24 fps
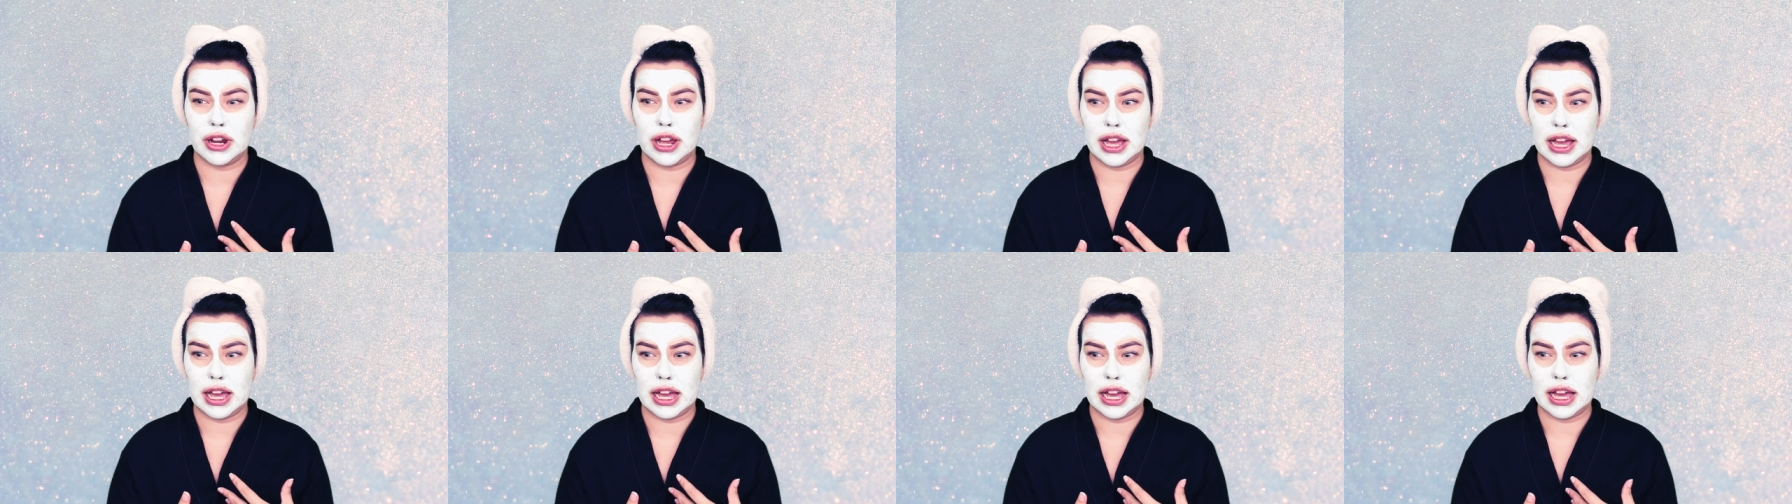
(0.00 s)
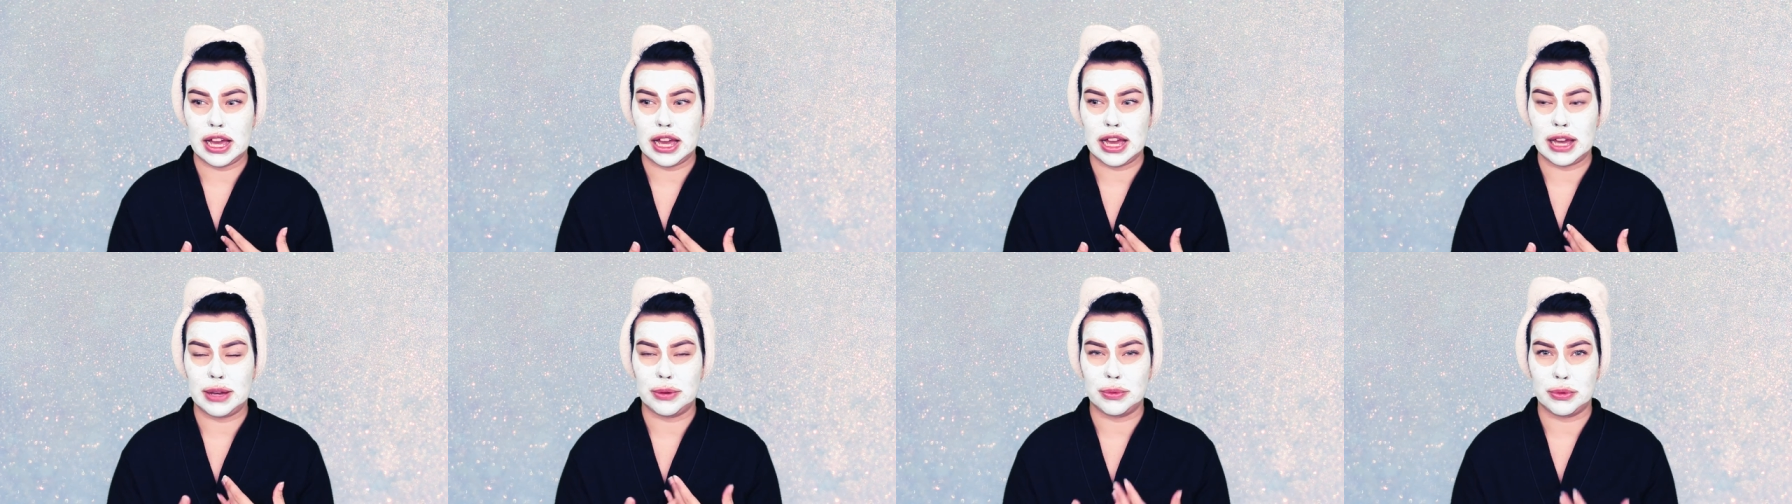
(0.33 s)

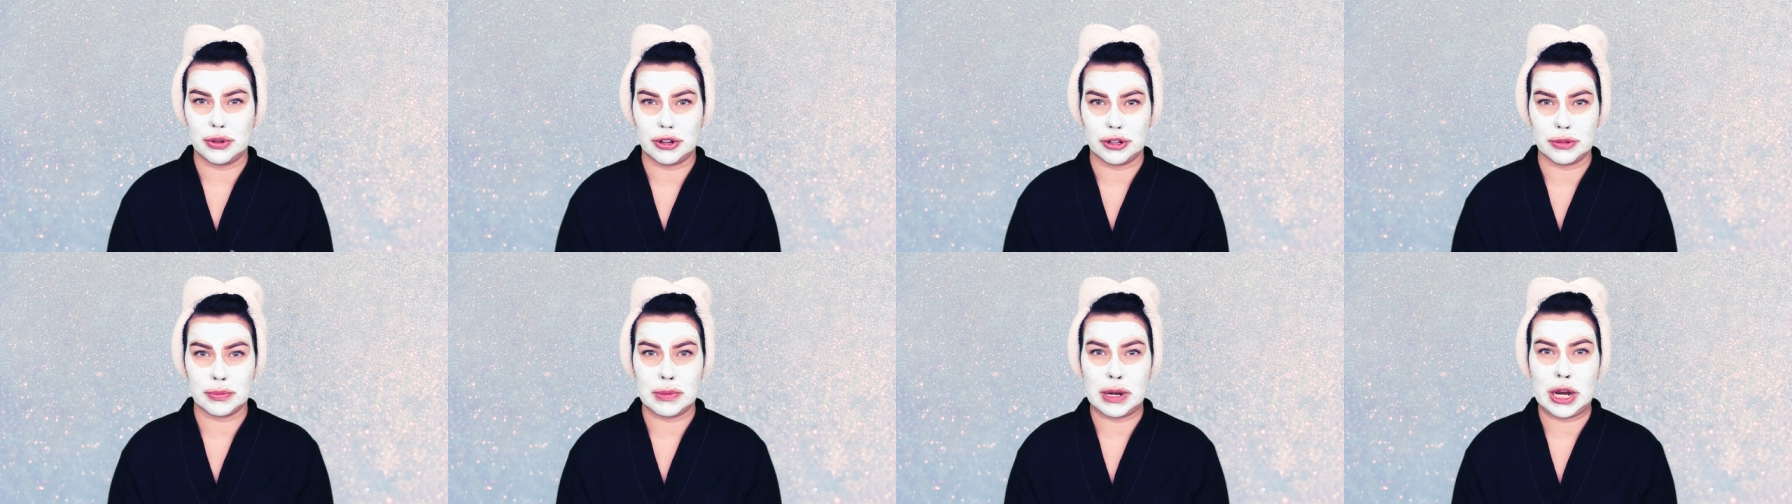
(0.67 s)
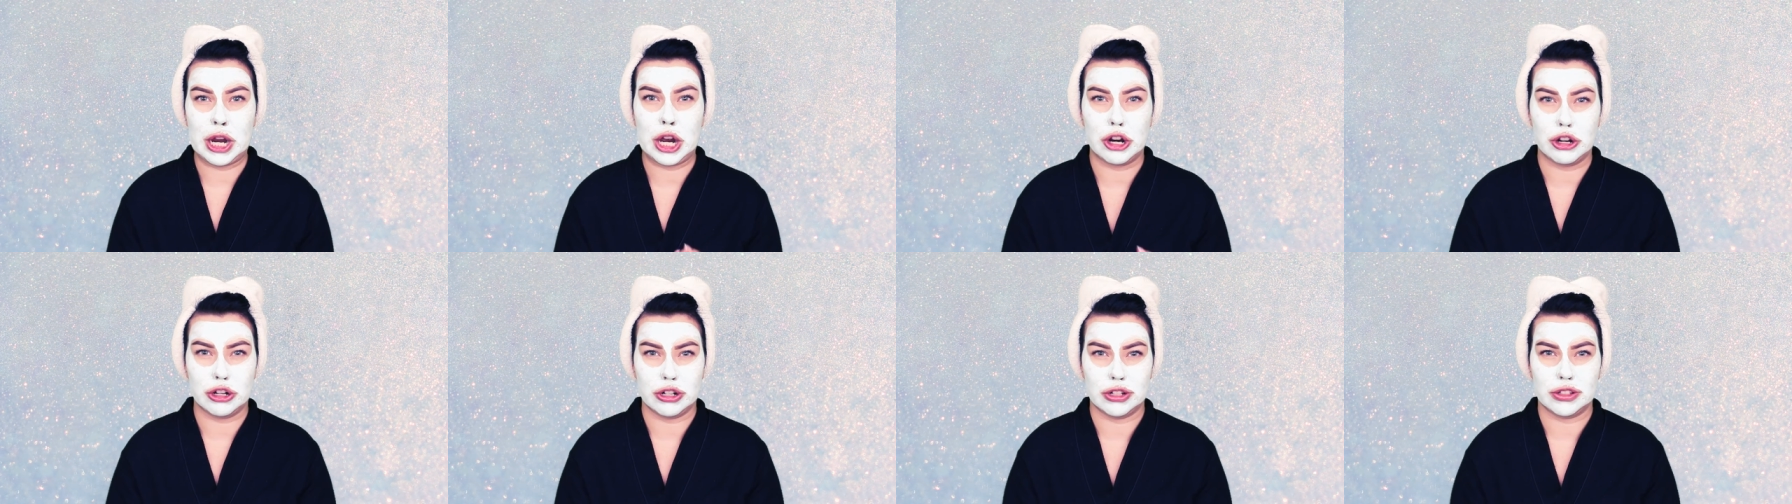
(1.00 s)
I work
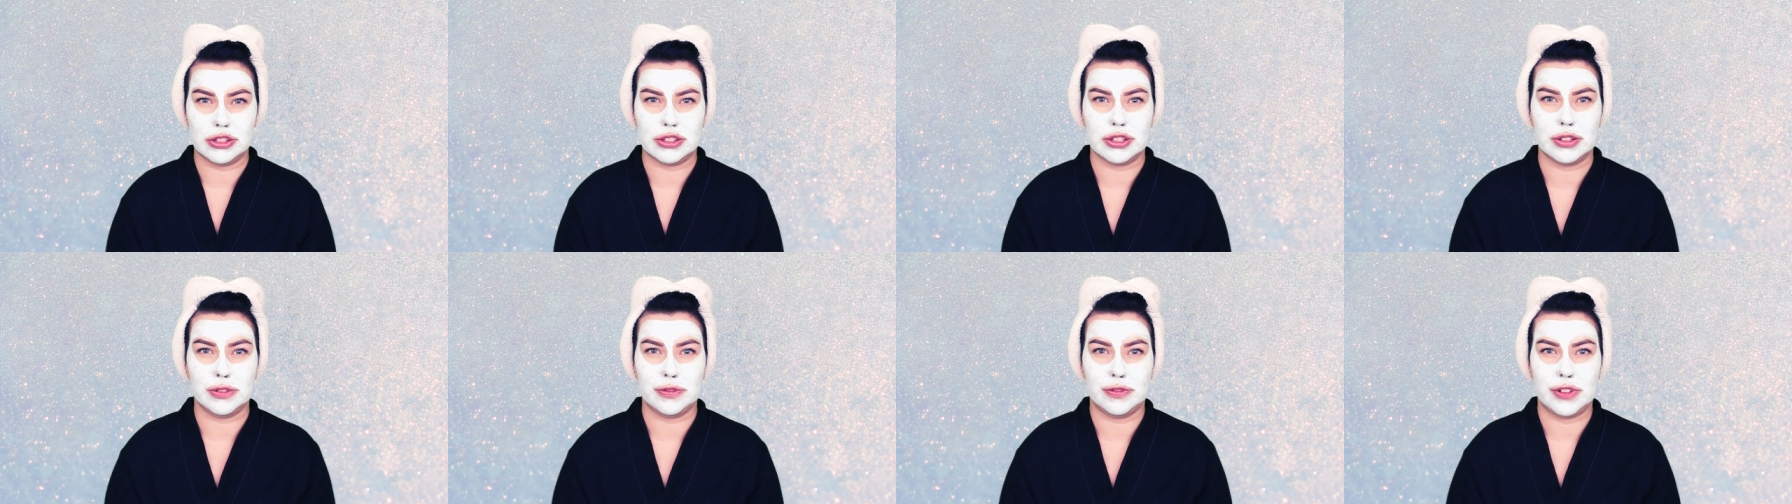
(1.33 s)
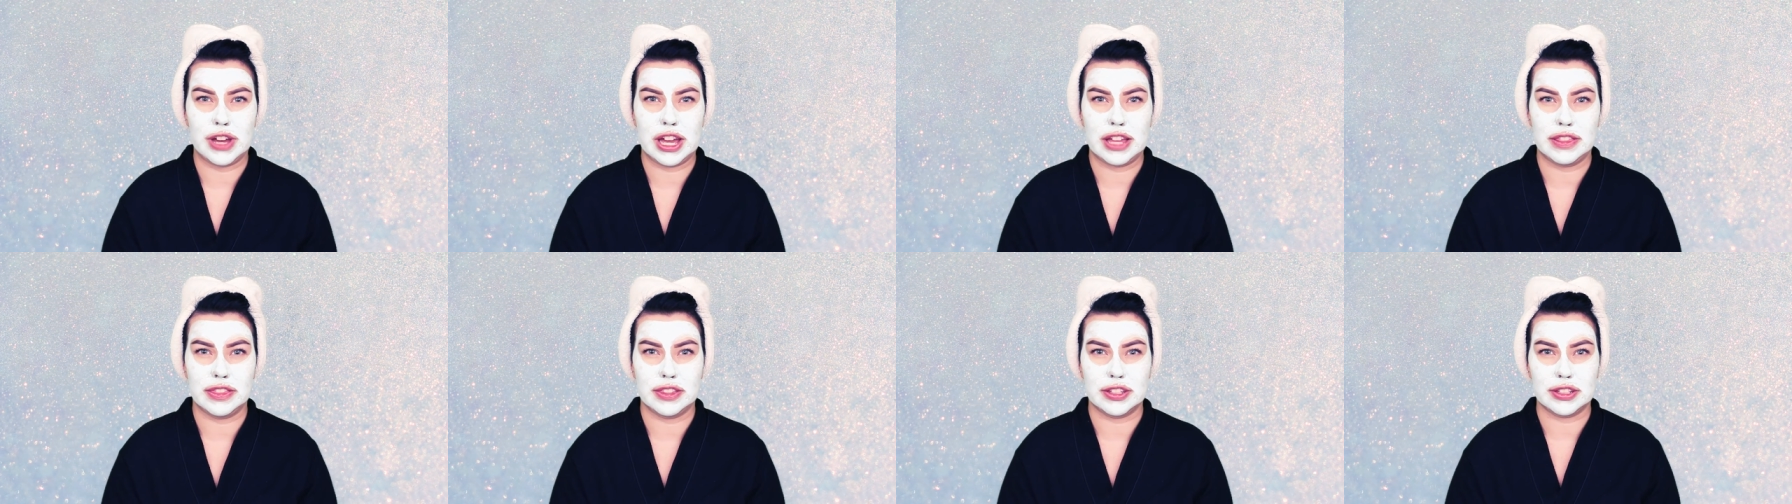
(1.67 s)
my hardest to
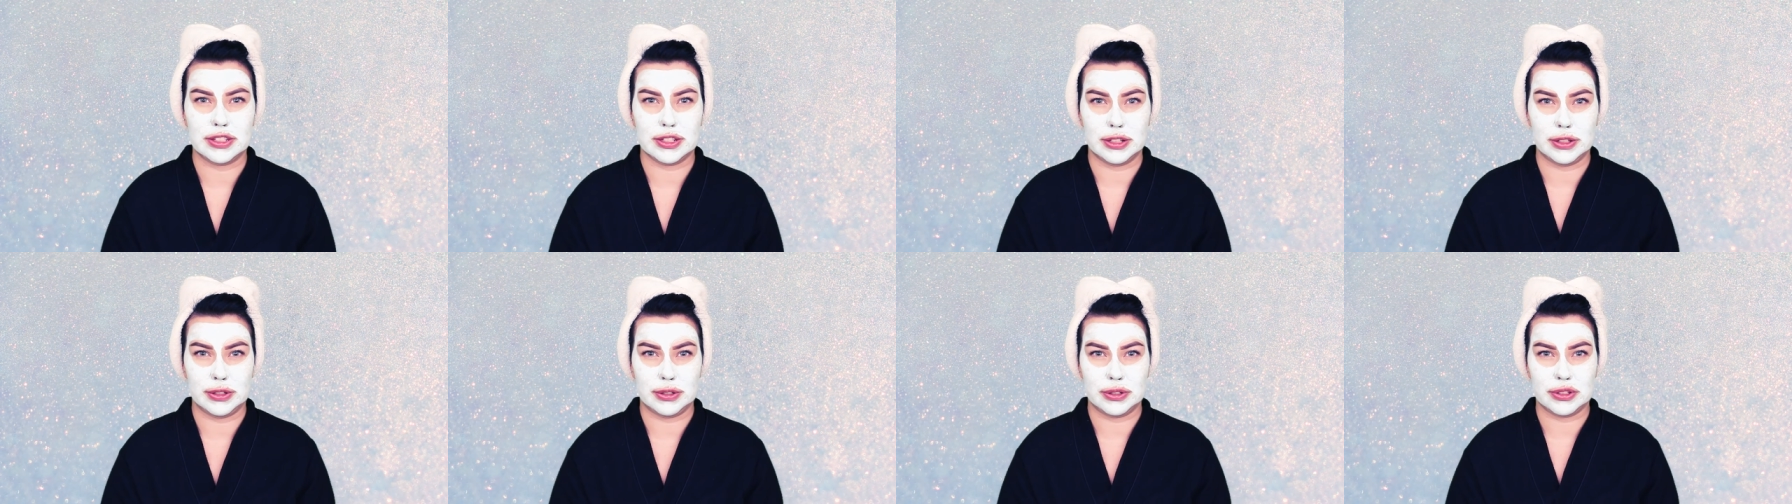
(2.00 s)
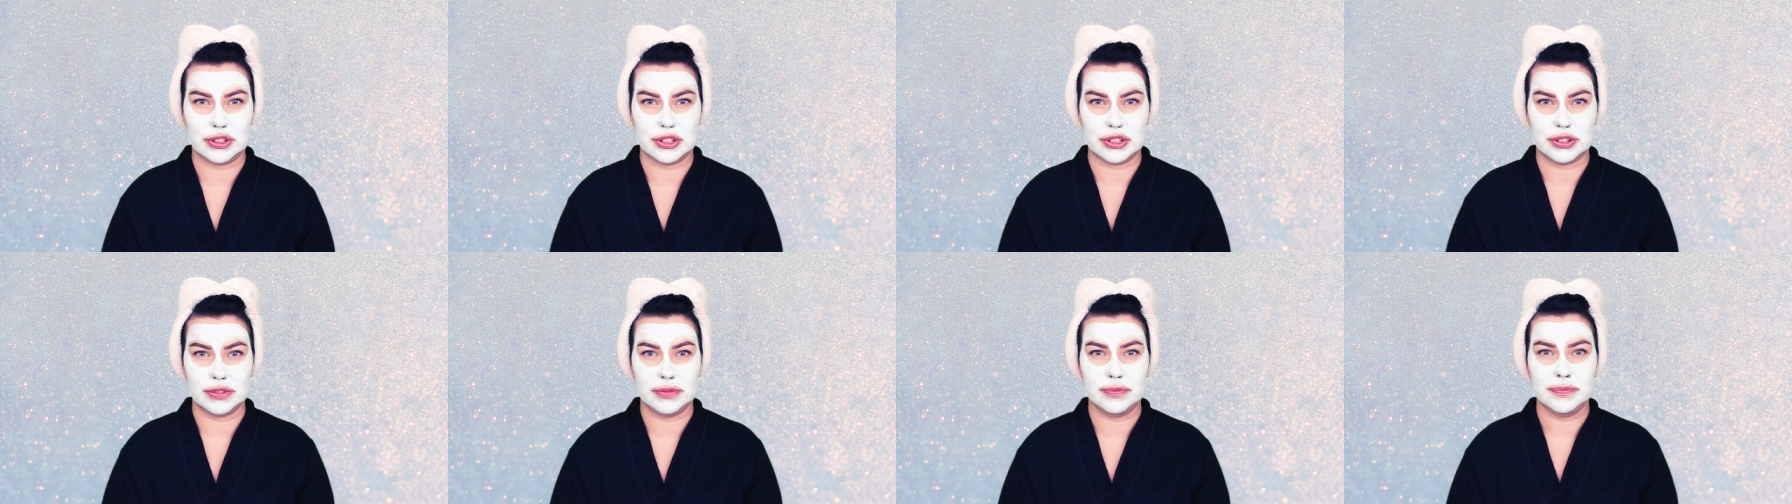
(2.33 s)
find the
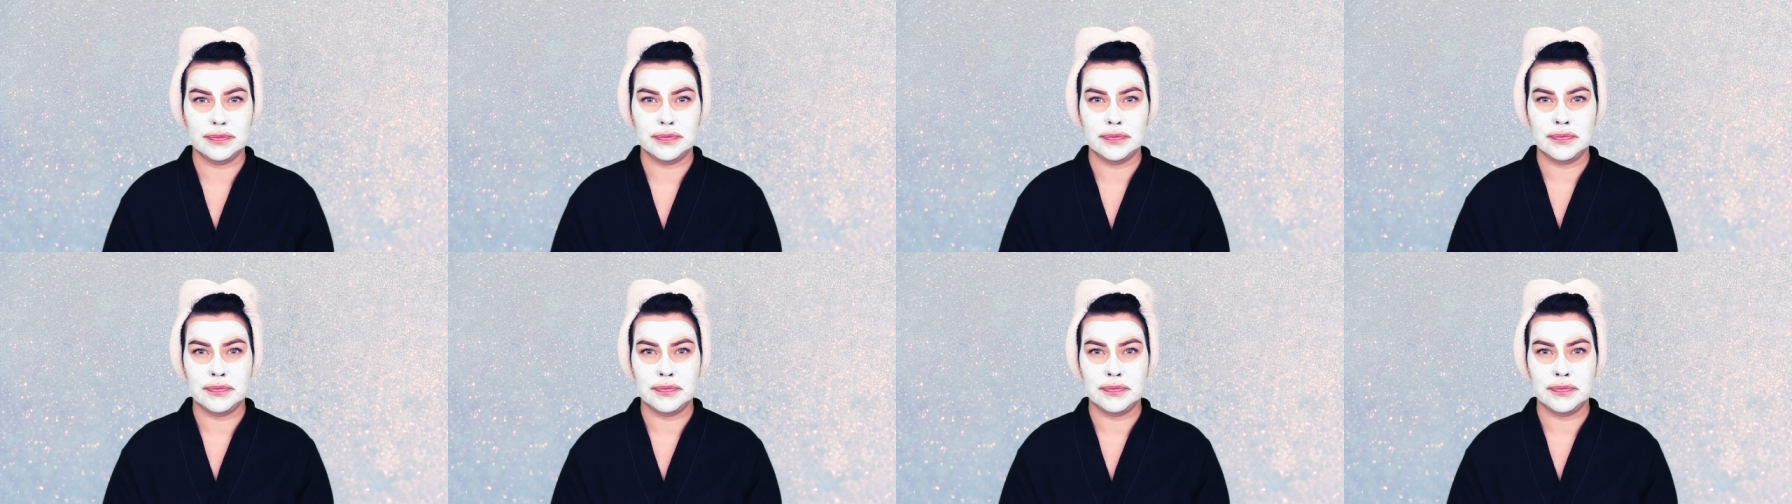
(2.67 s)
solution.